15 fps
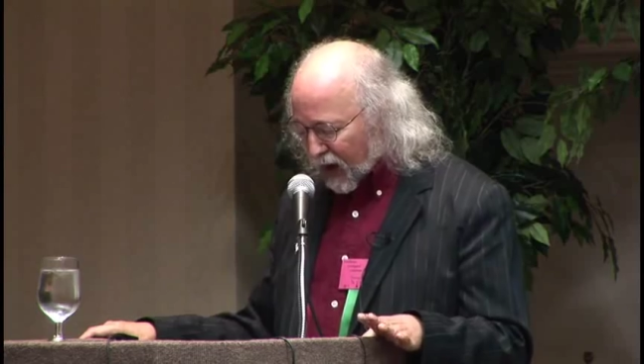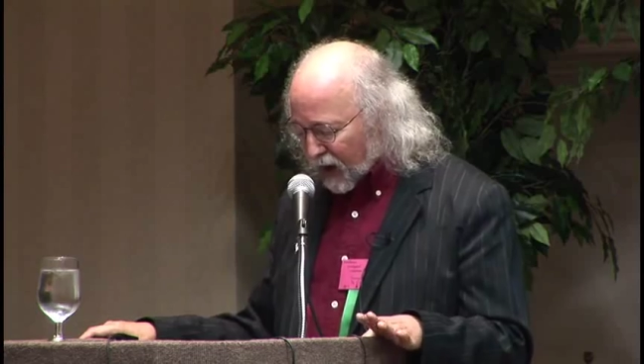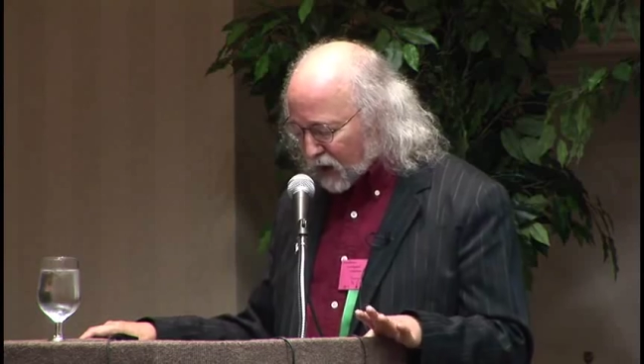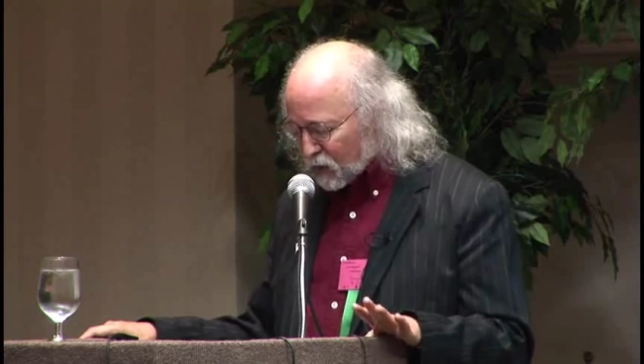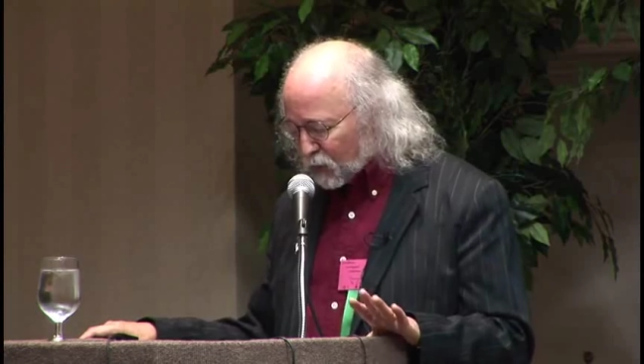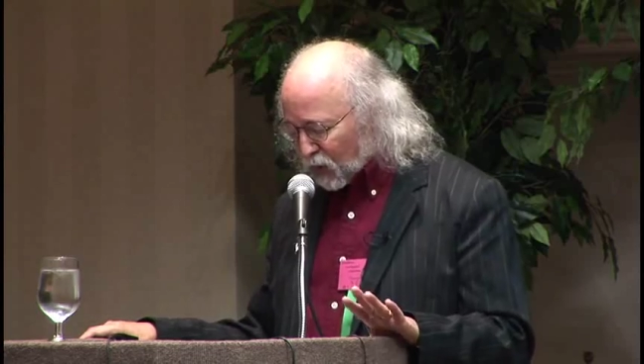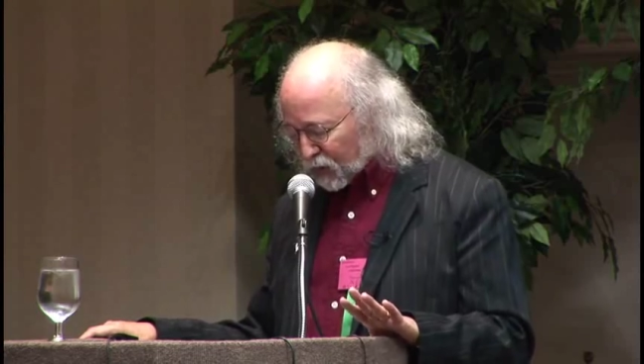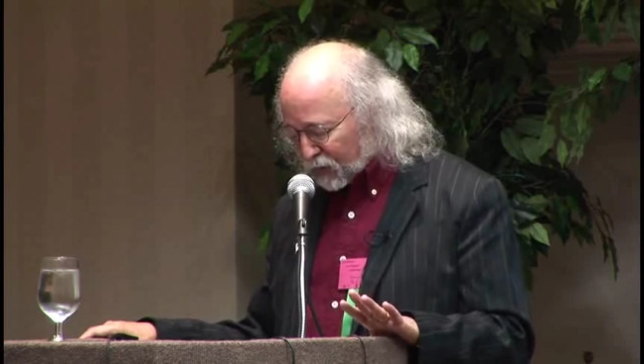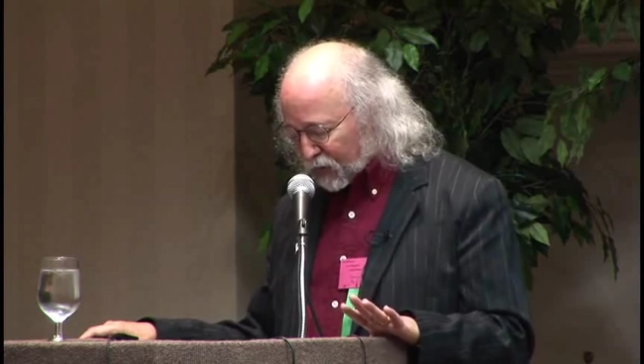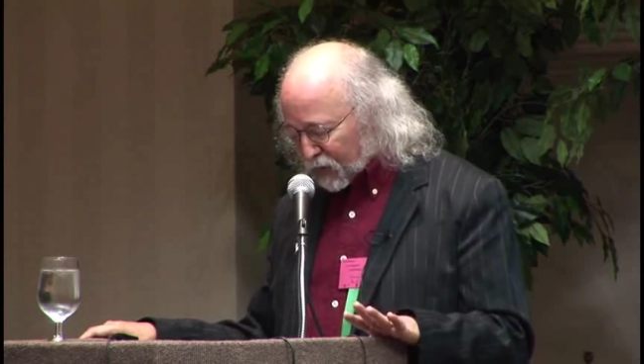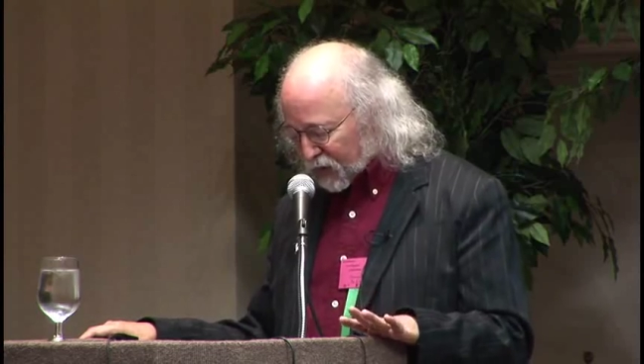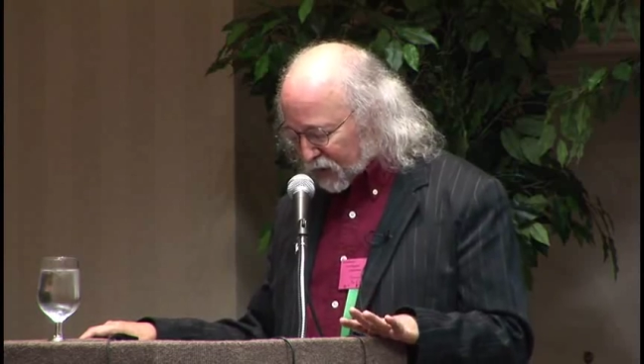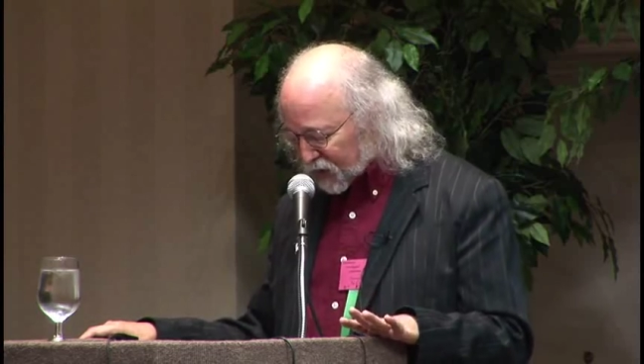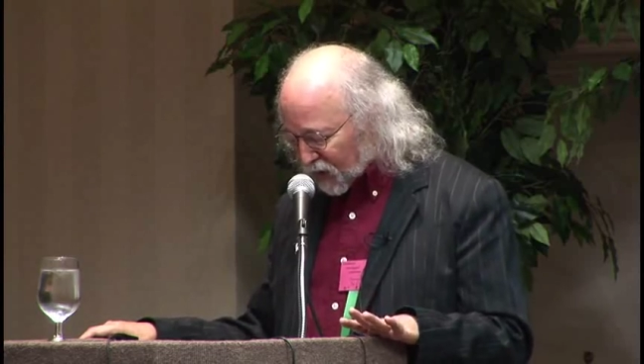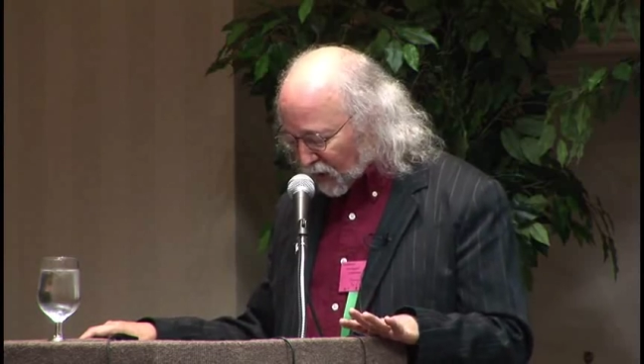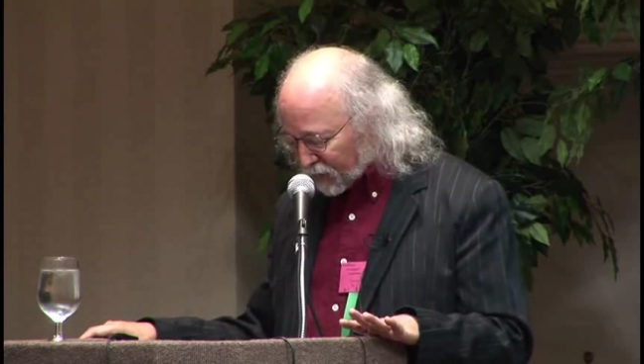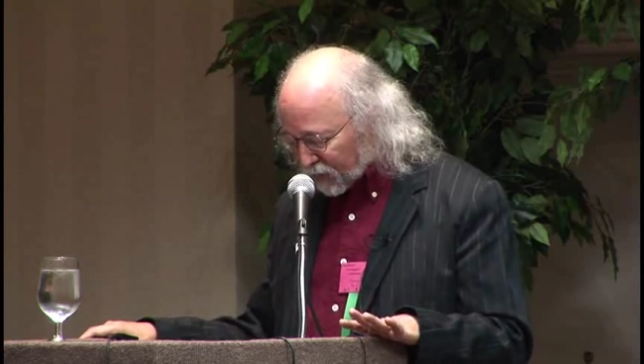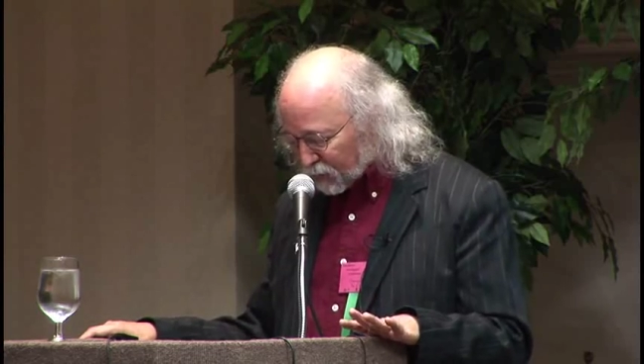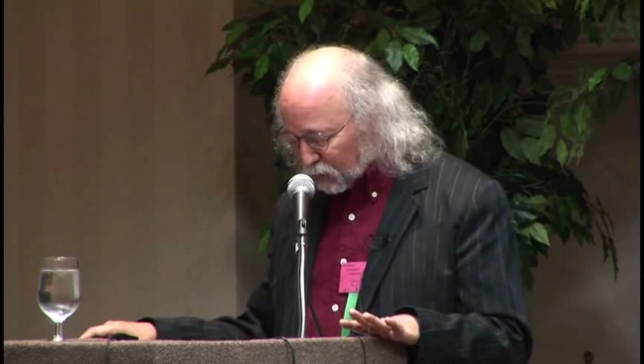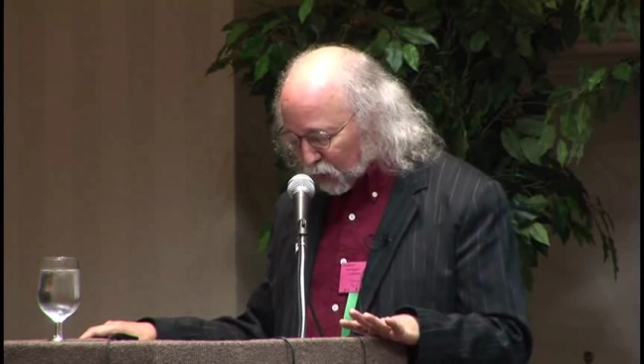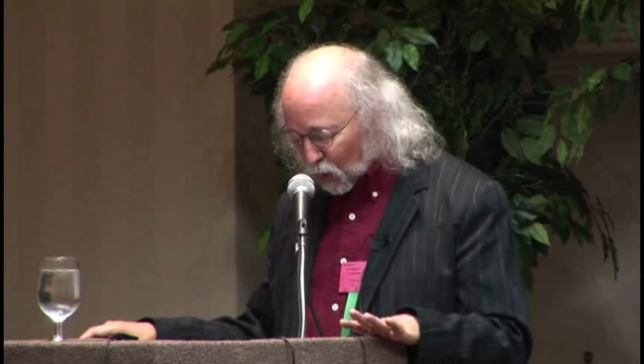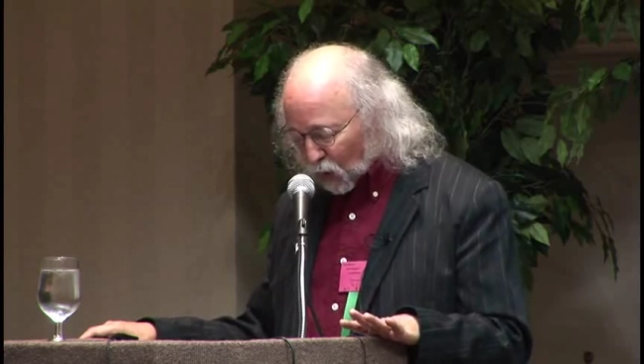handbook for the
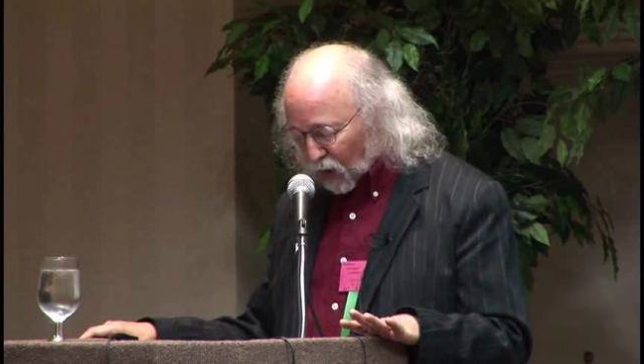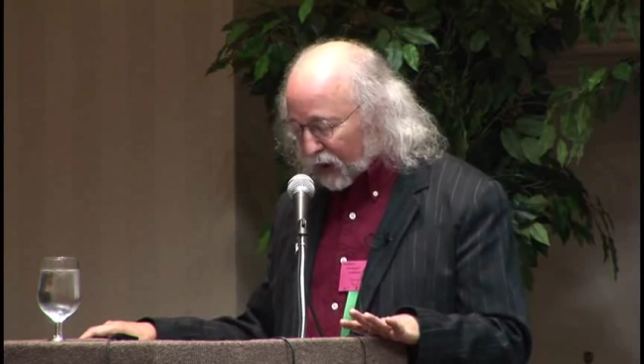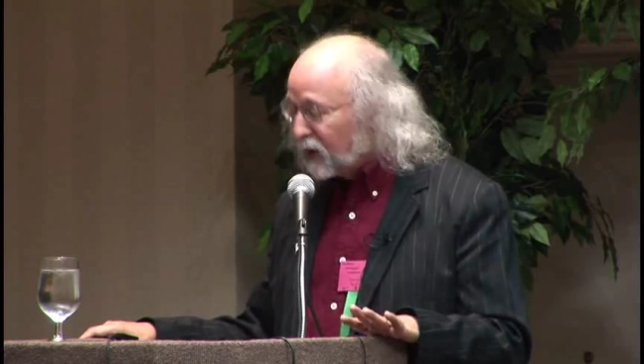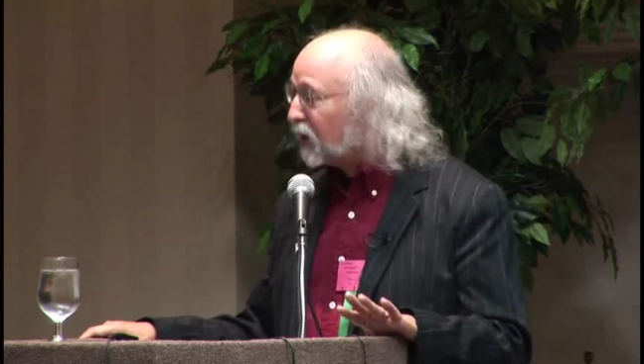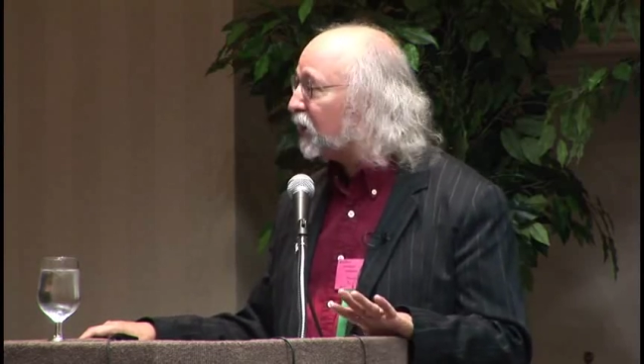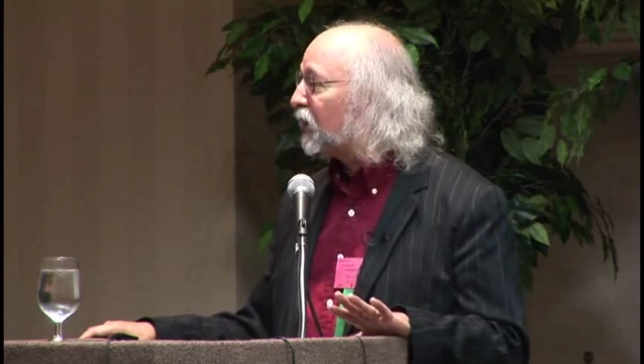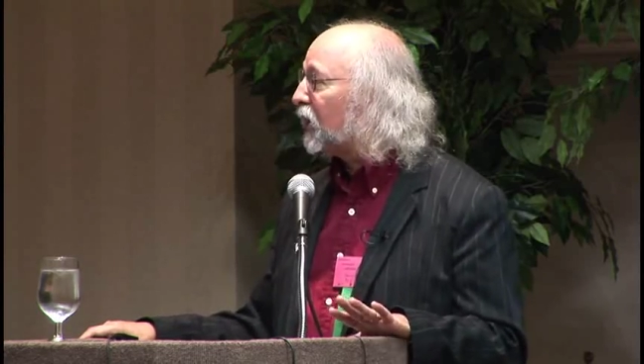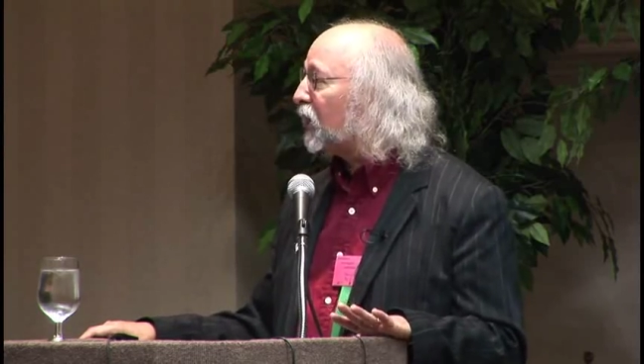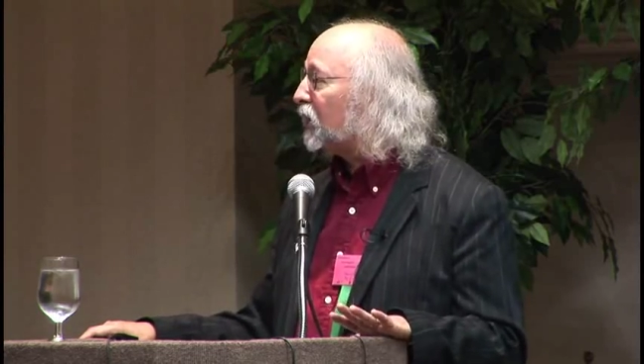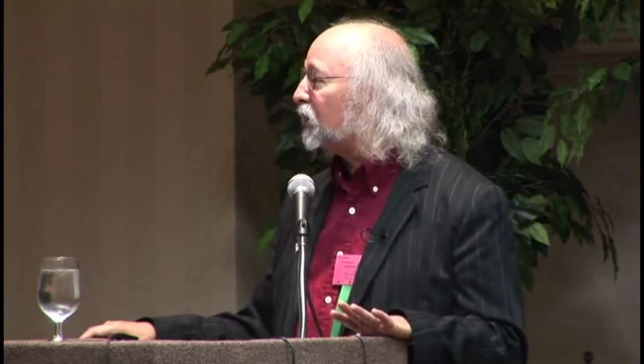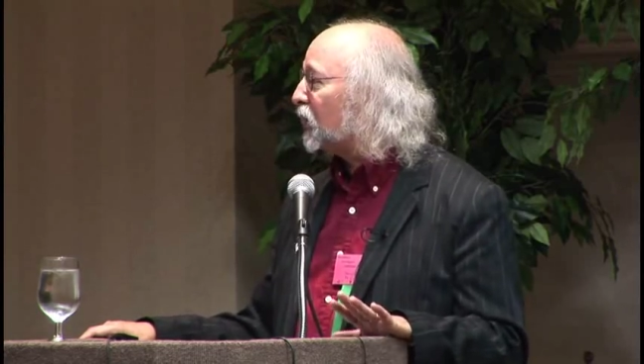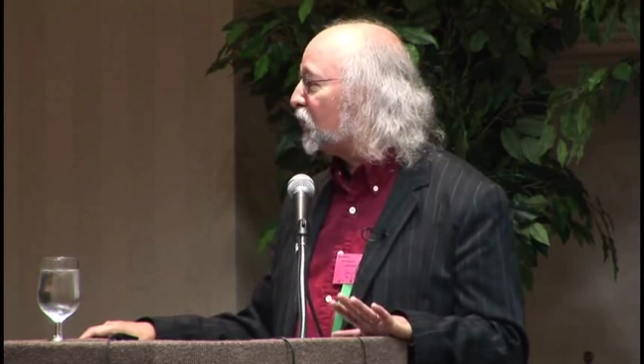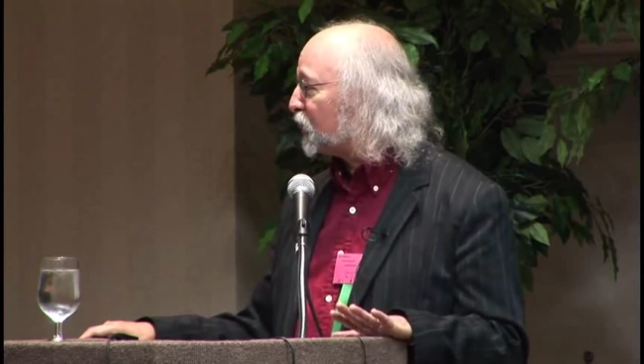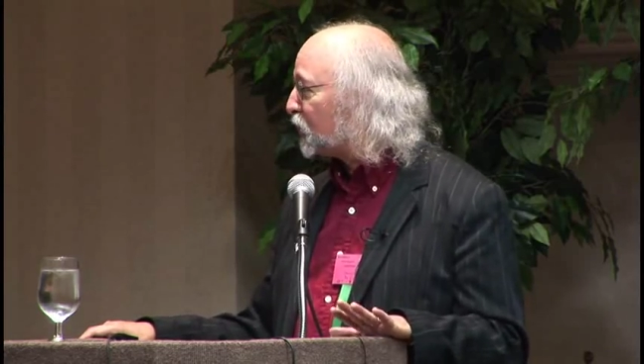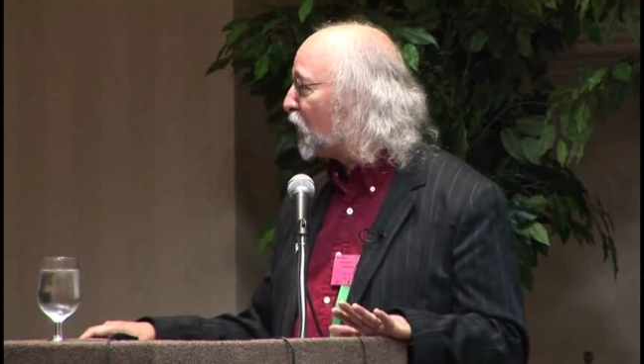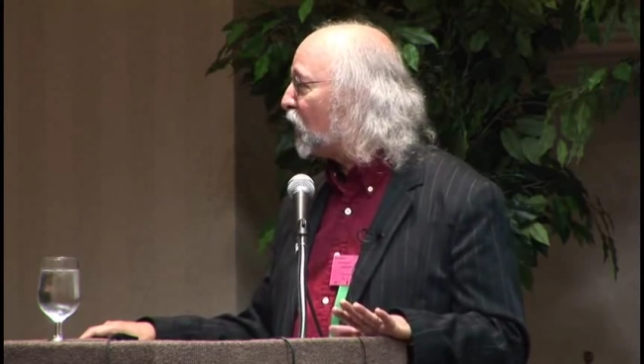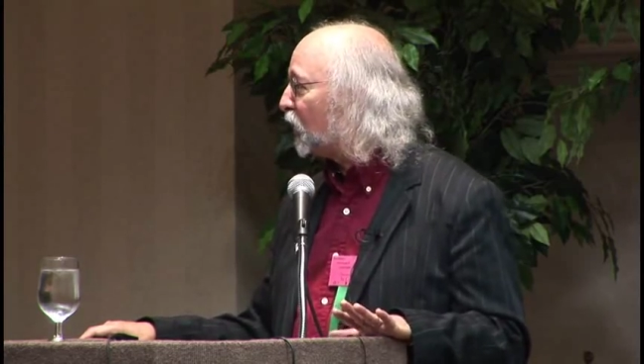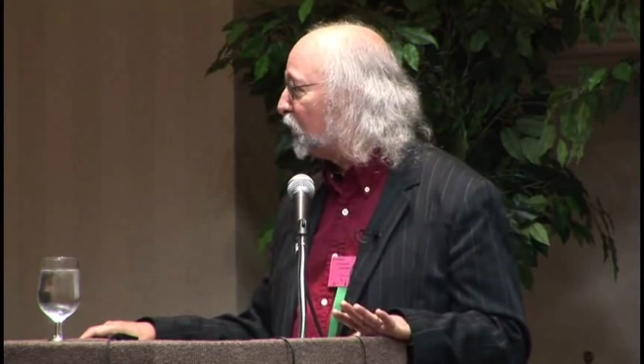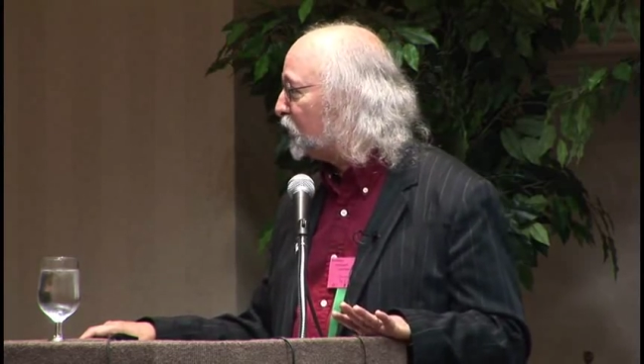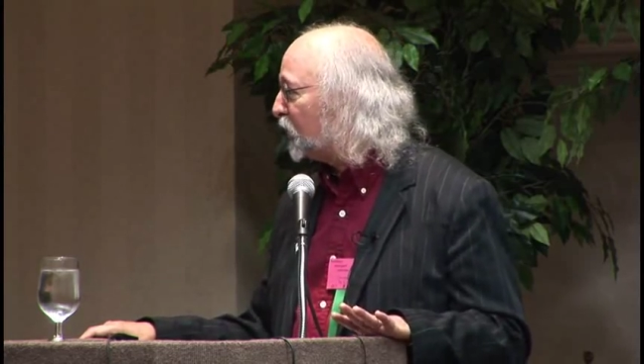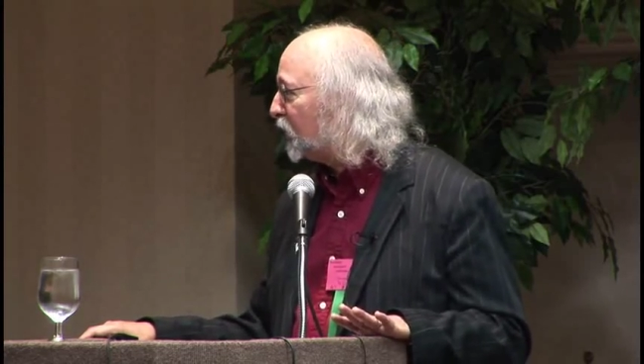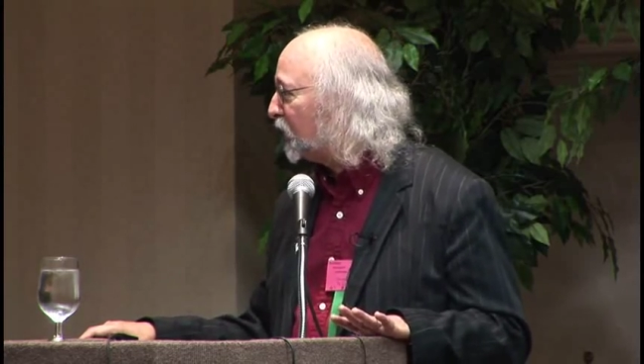self-employed
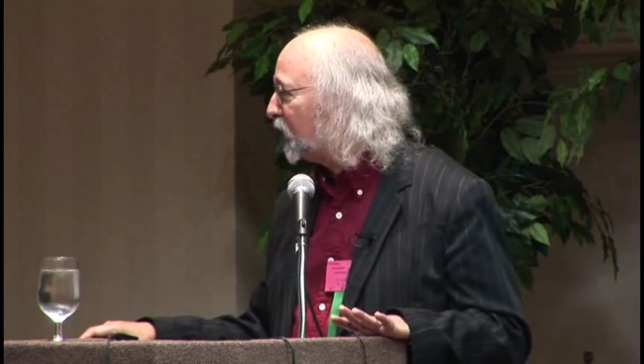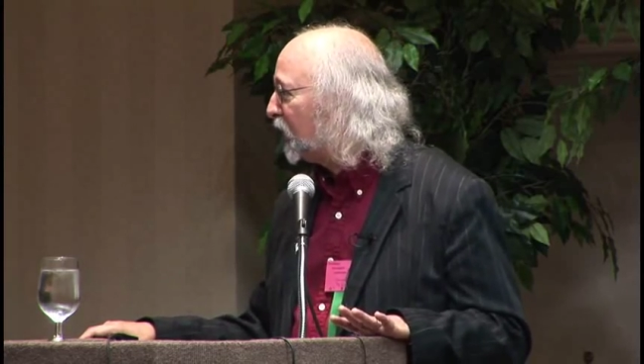astrologer